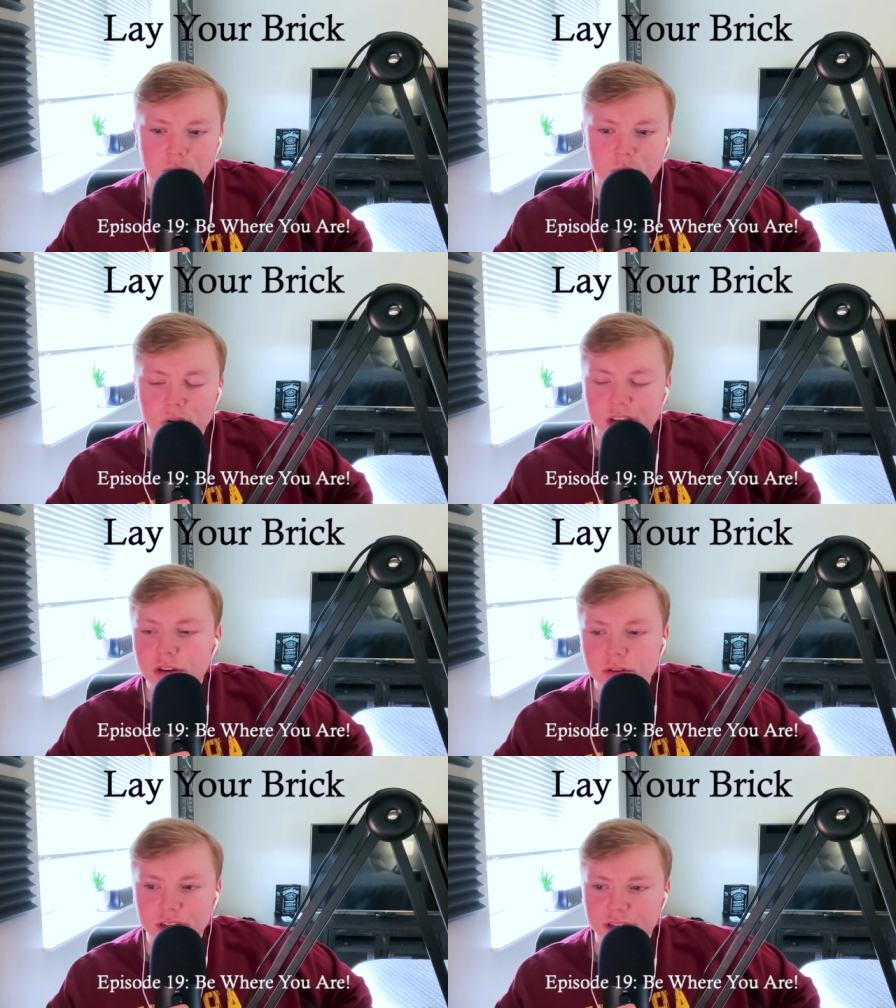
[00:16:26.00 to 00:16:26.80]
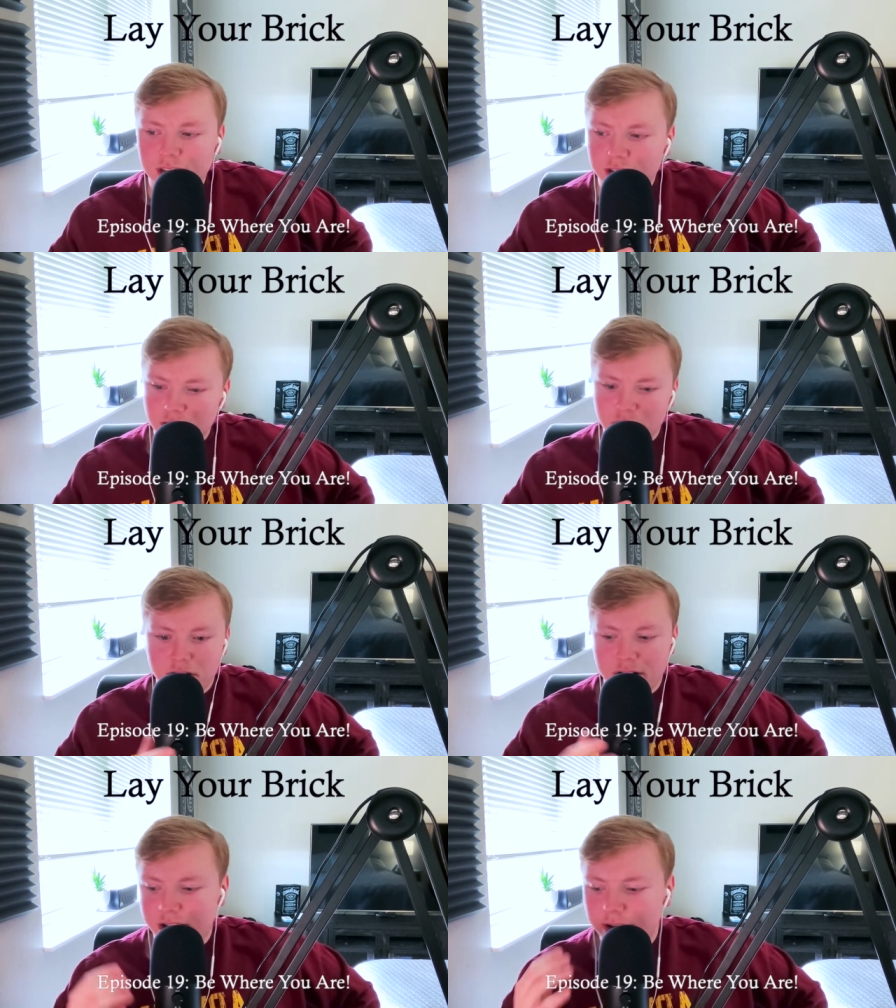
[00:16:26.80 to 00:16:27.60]
what he used to say to claire
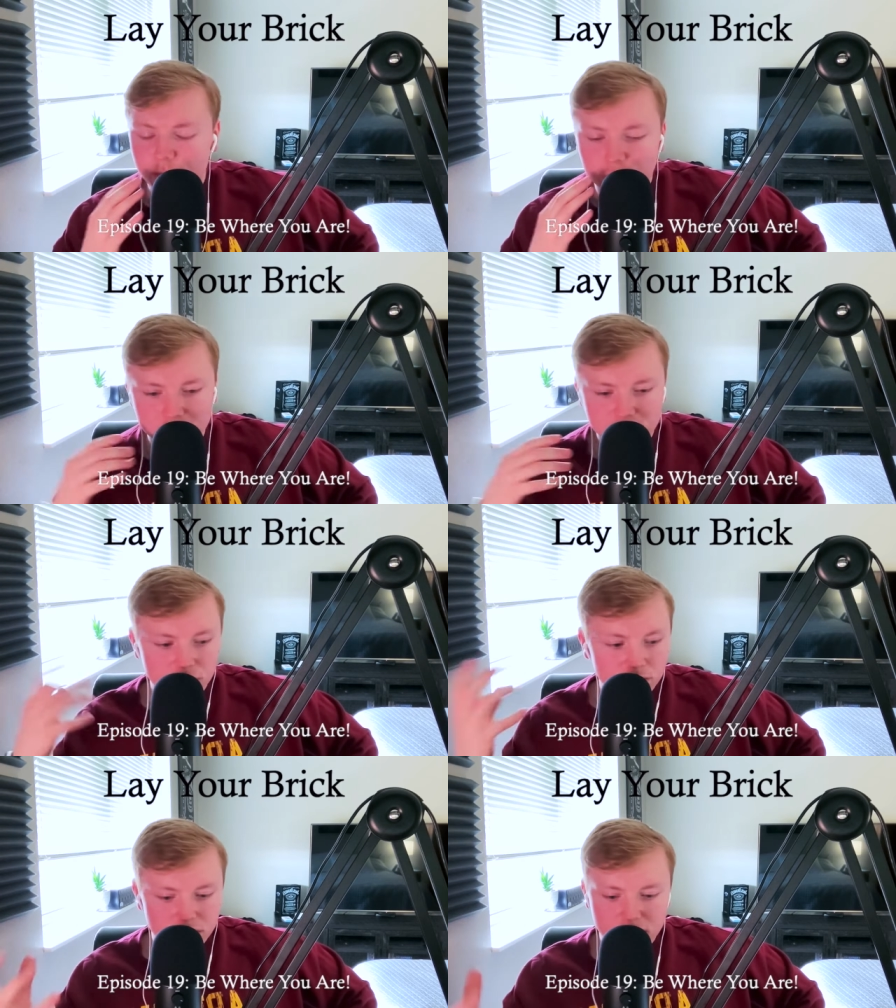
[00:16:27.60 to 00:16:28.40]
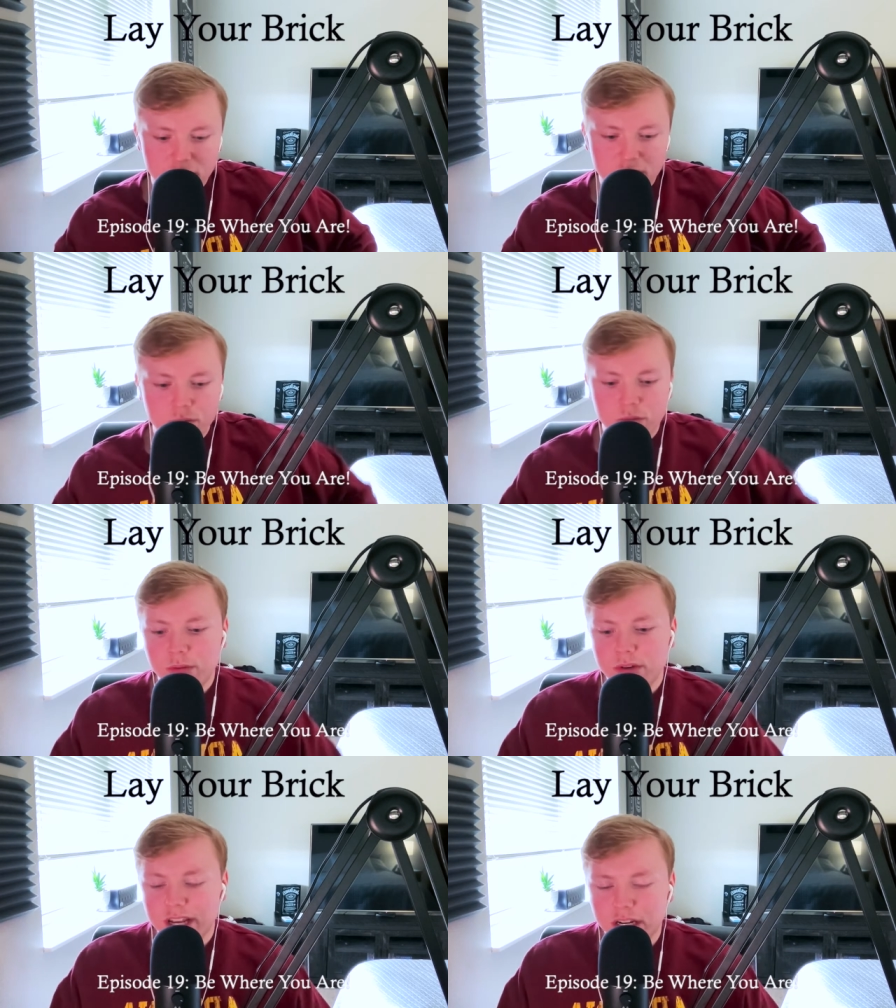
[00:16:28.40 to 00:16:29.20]
and i so he, we
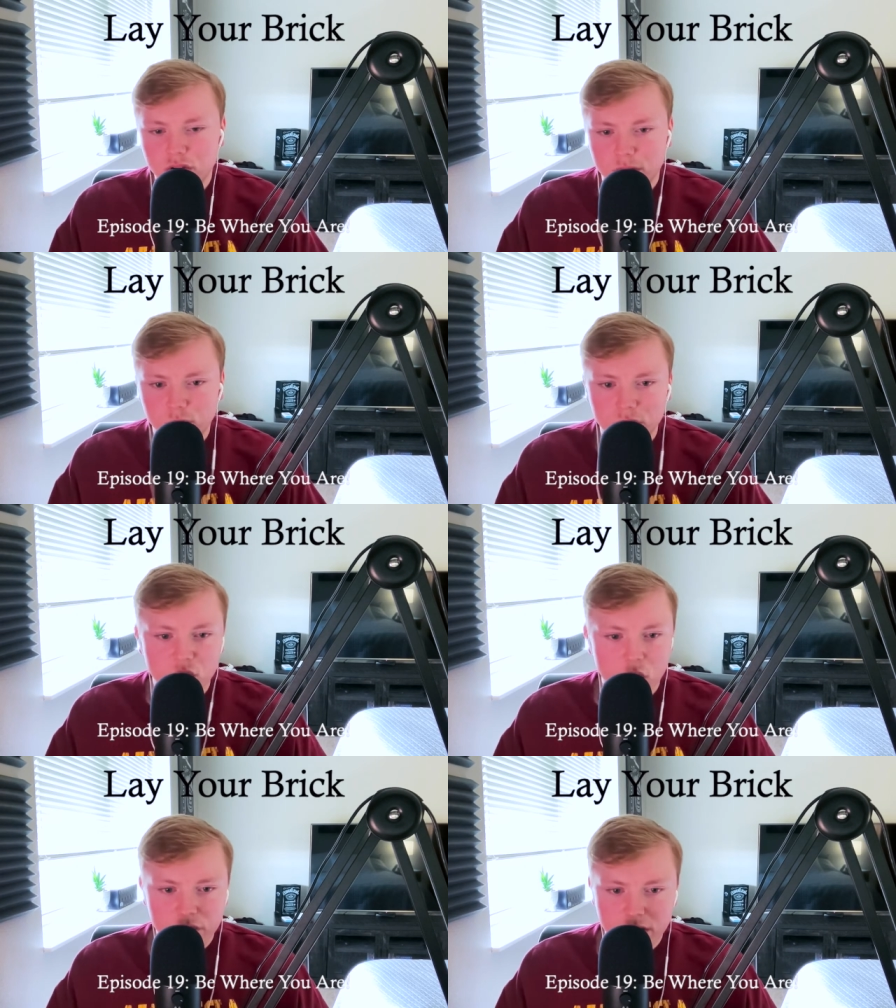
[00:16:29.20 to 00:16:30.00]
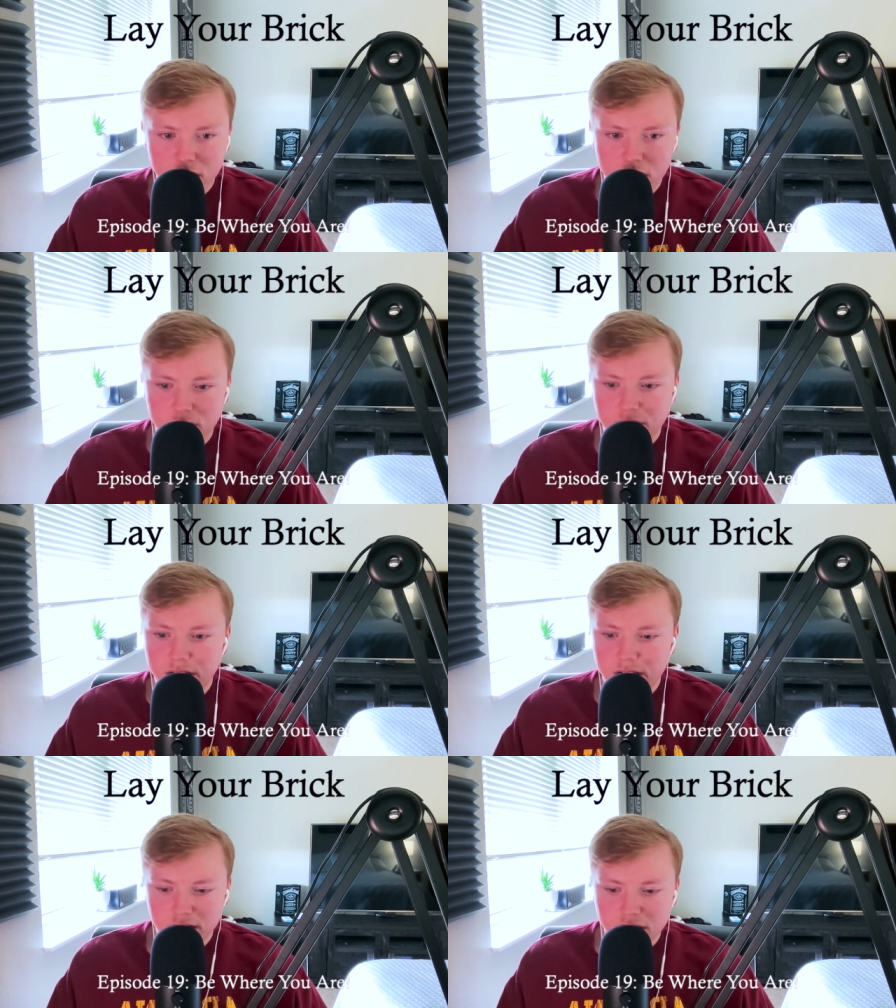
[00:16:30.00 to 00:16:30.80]
would take trips we'd go out there
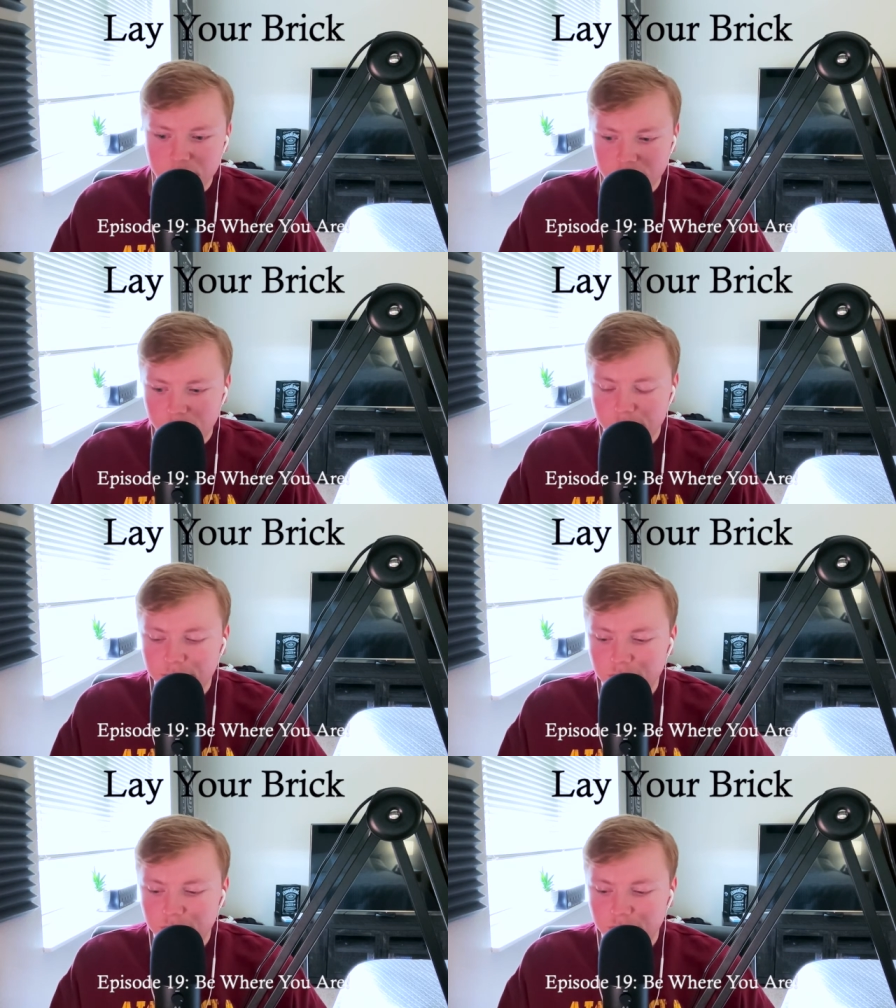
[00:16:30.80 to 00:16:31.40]
he'd come here